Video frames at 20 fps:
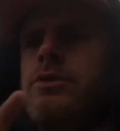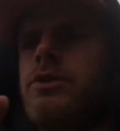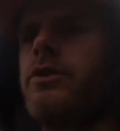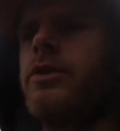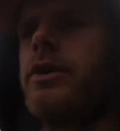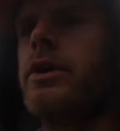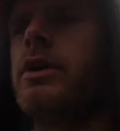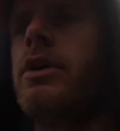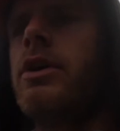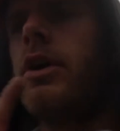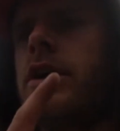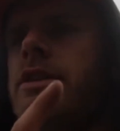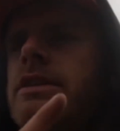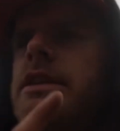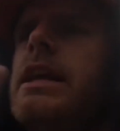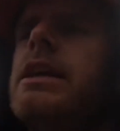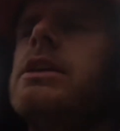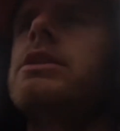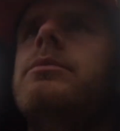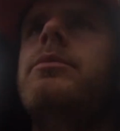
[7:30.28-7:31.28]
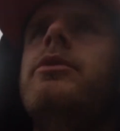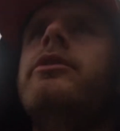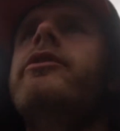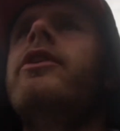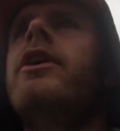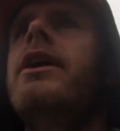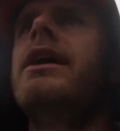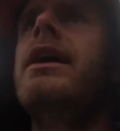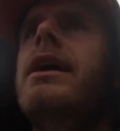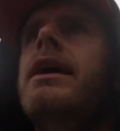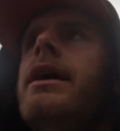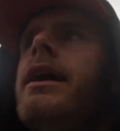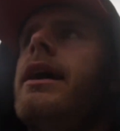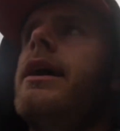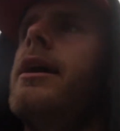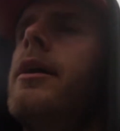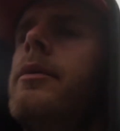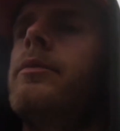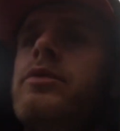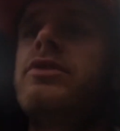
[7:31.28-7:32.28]
sorry, isolation move,
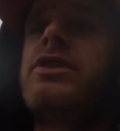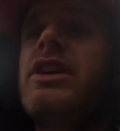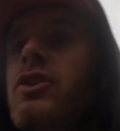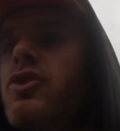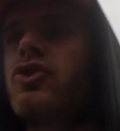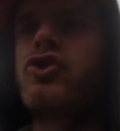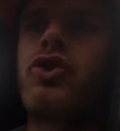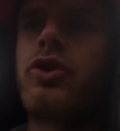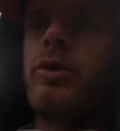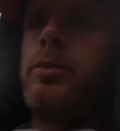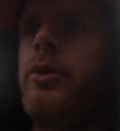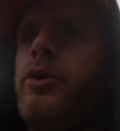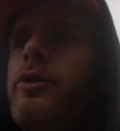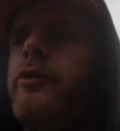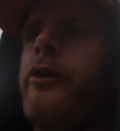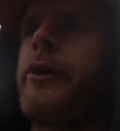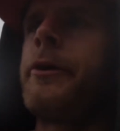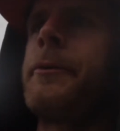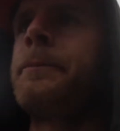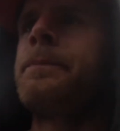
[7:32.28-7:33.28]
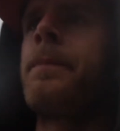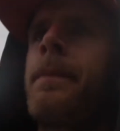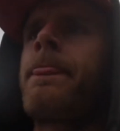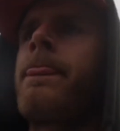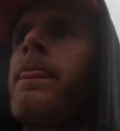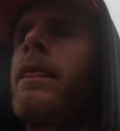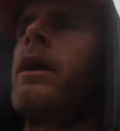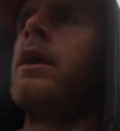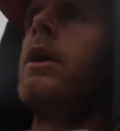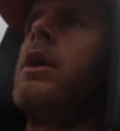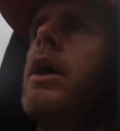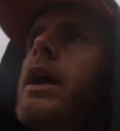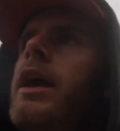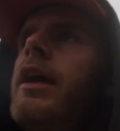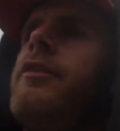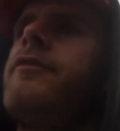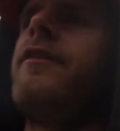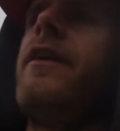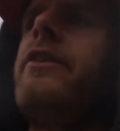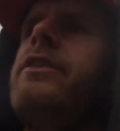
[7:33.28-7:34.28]
single joint move.
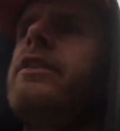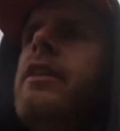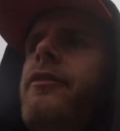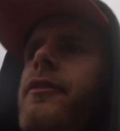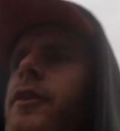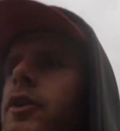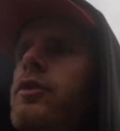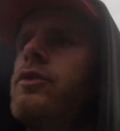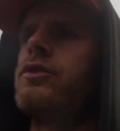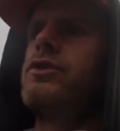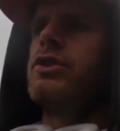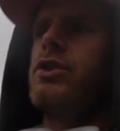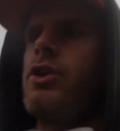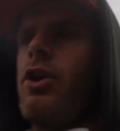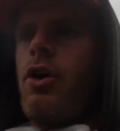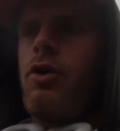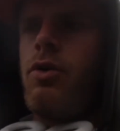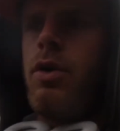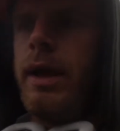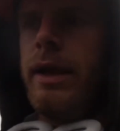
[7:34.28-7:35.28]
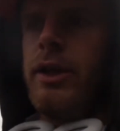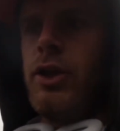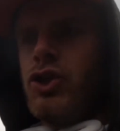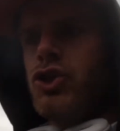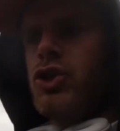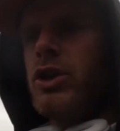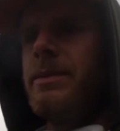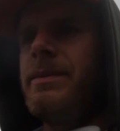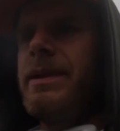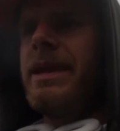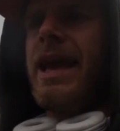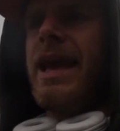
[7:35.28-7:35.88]
It's very difficult to go extremely